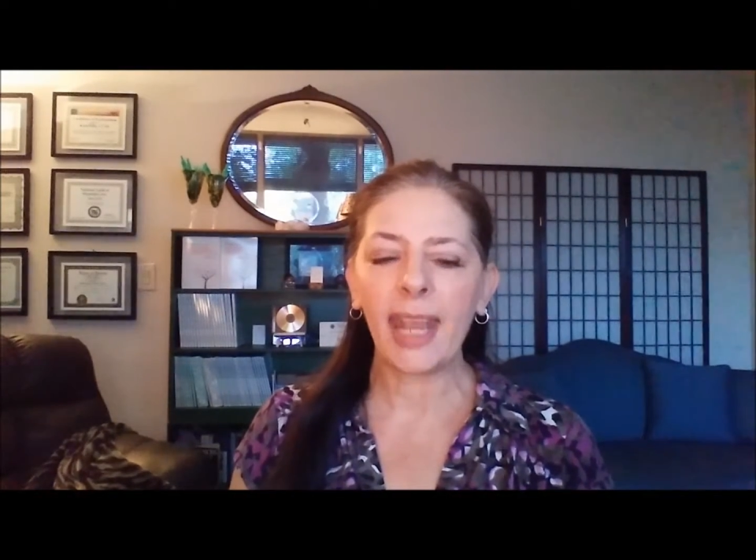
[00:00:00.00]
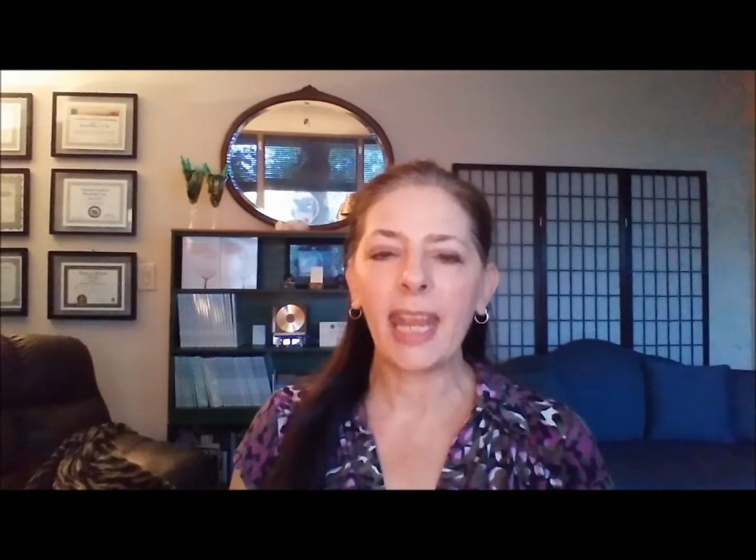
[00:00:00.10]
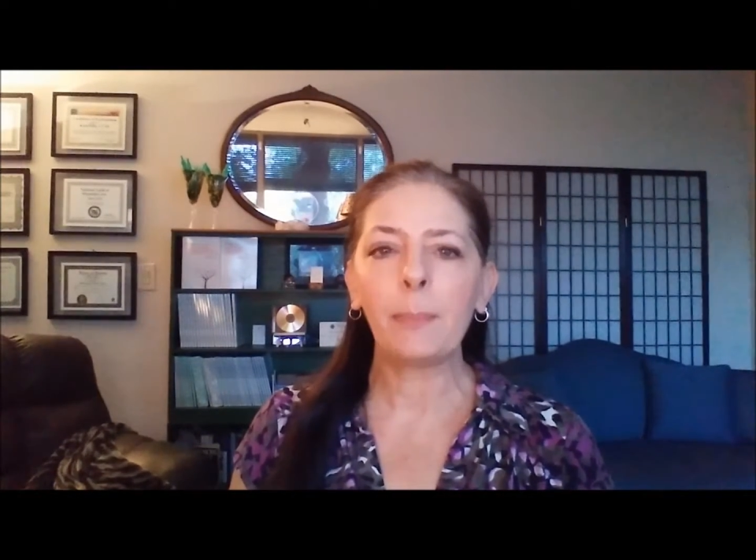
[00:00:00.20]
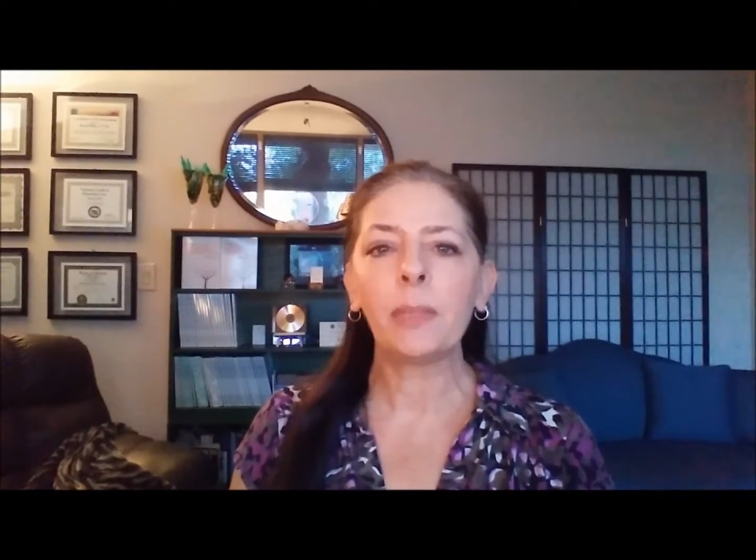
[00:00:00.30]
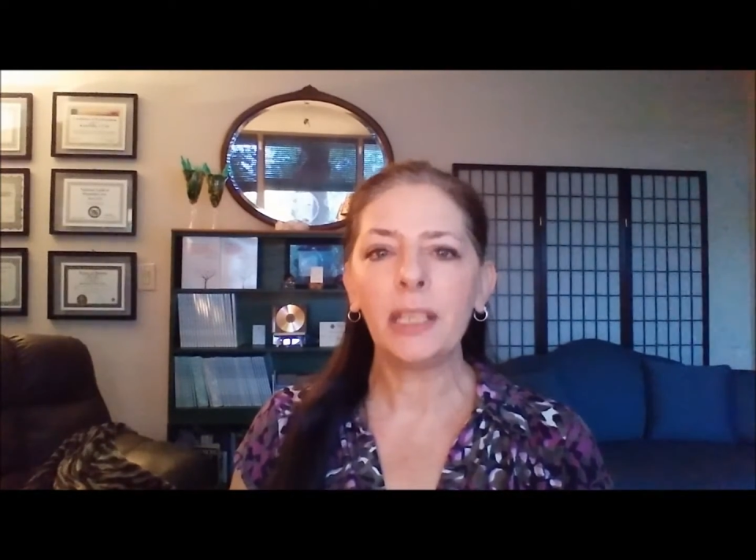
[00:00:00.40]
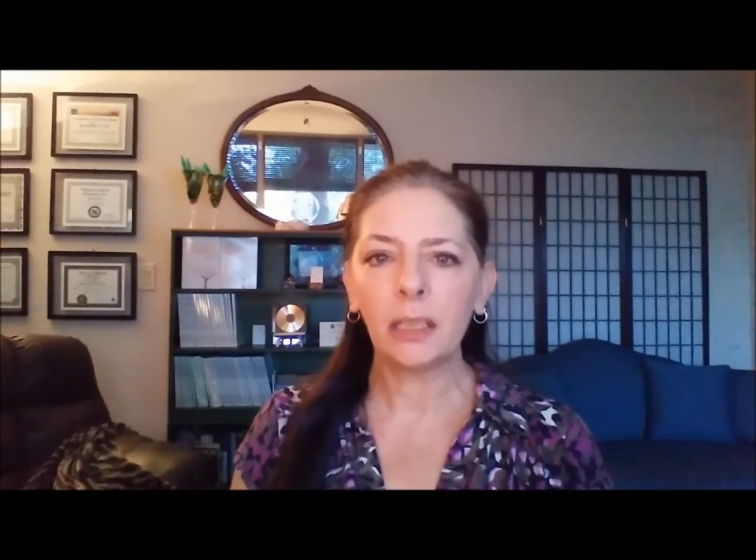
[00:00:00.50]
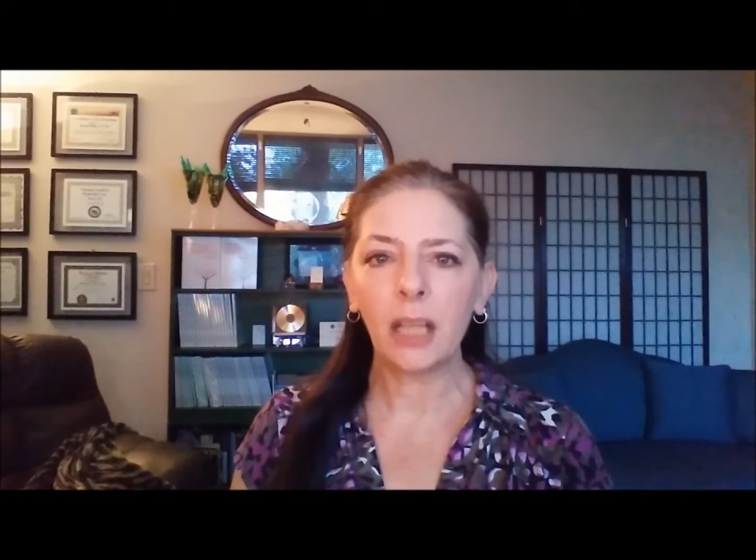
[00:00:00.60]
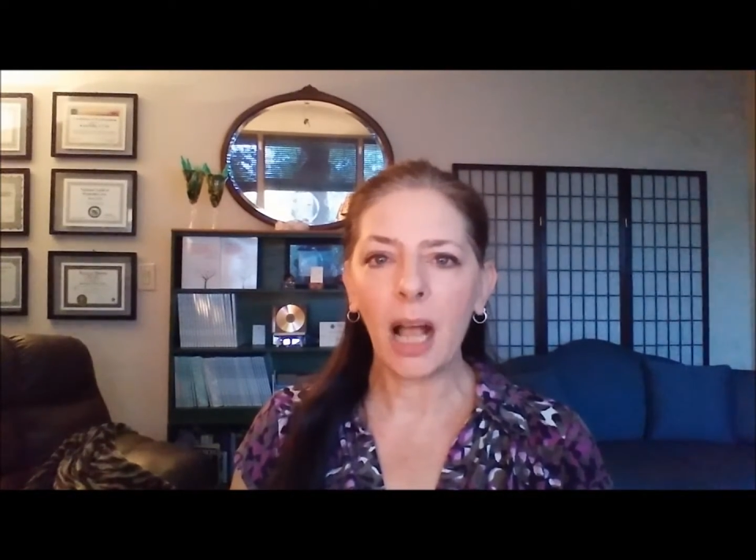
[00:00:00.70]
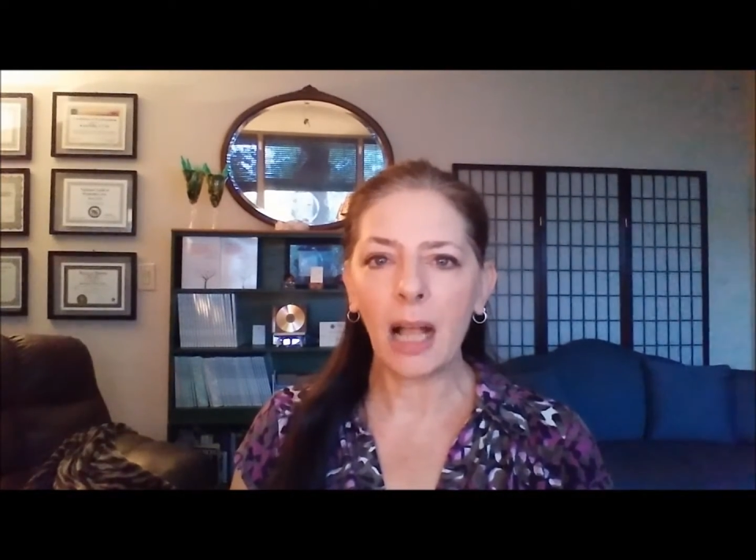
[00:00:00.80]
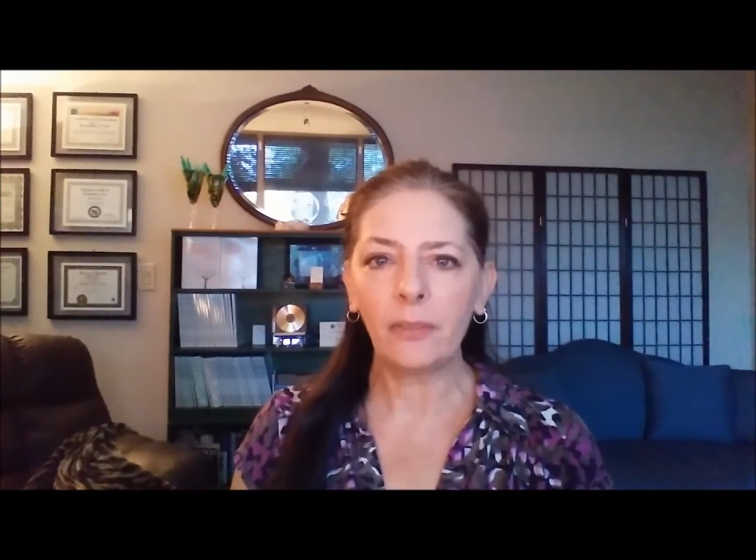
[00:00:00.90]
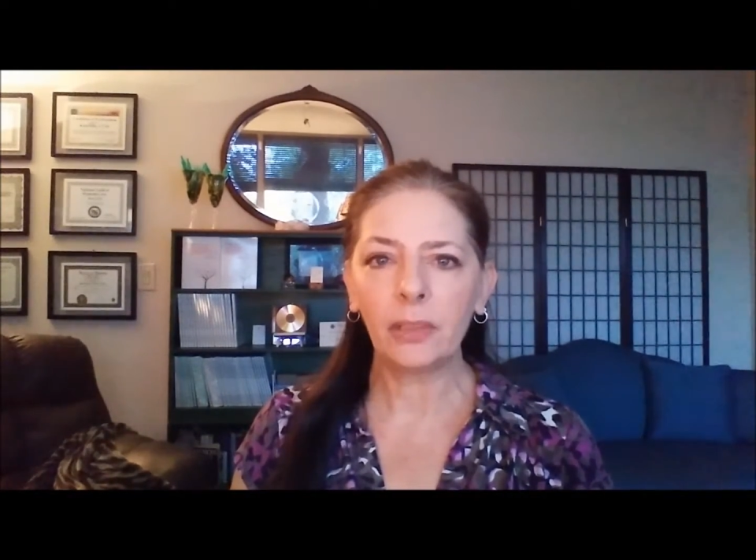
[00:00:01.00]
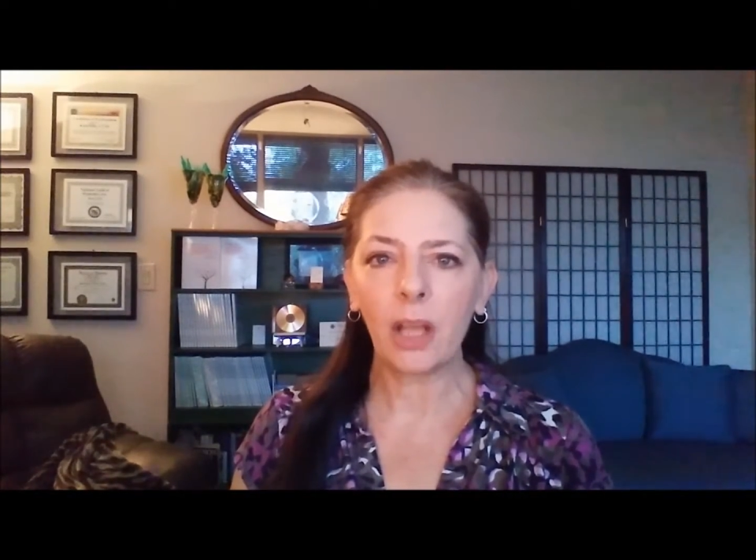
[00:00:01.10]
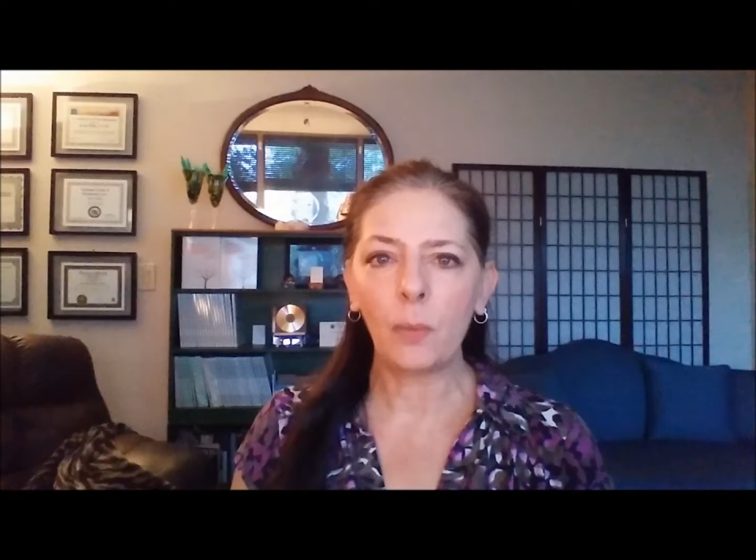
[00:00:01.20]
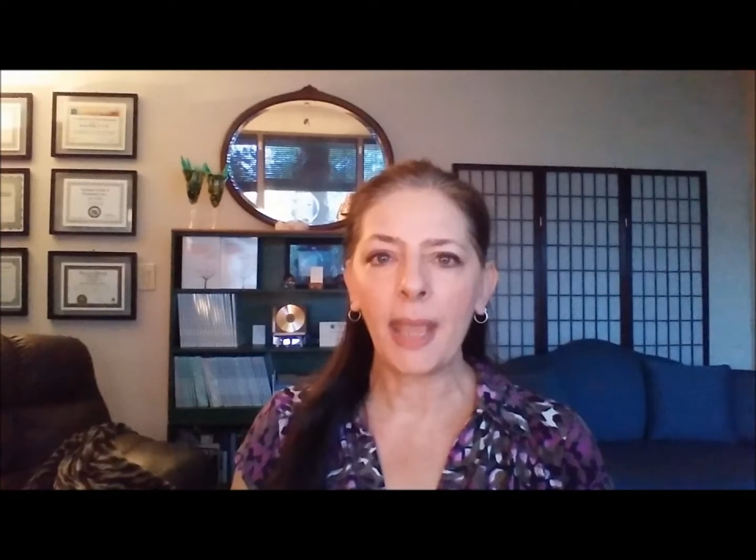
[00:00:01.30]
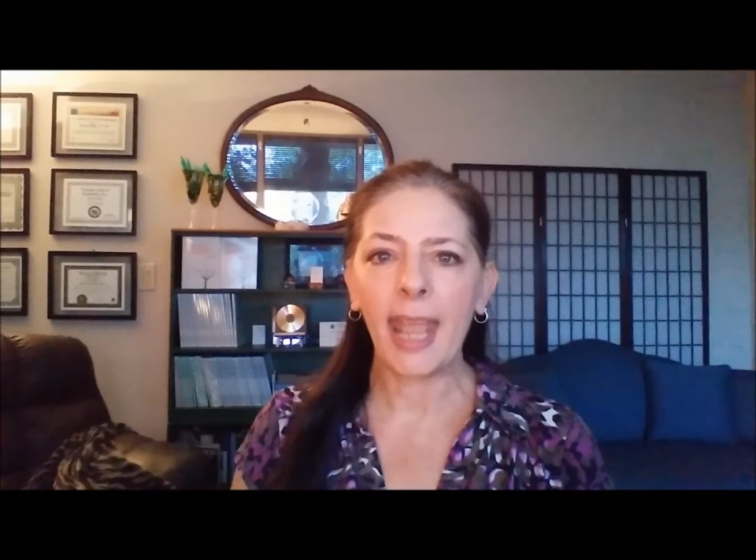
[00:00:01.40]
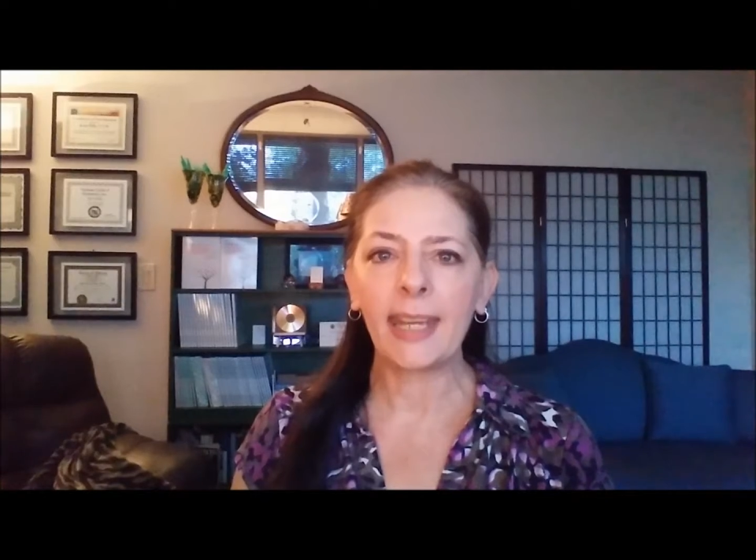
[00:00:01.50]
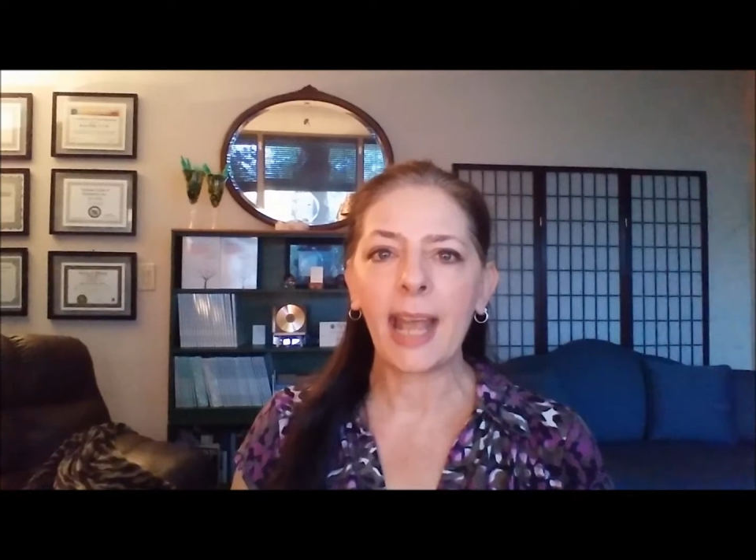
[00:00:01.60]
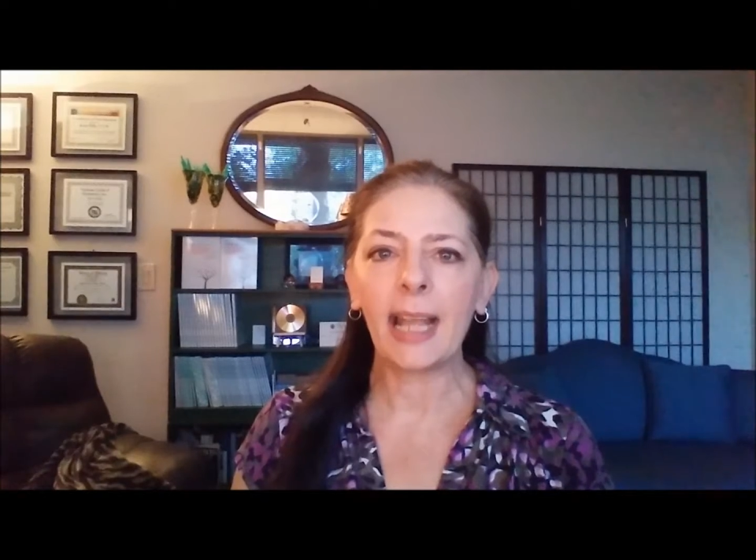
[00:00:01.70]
a manila envelope and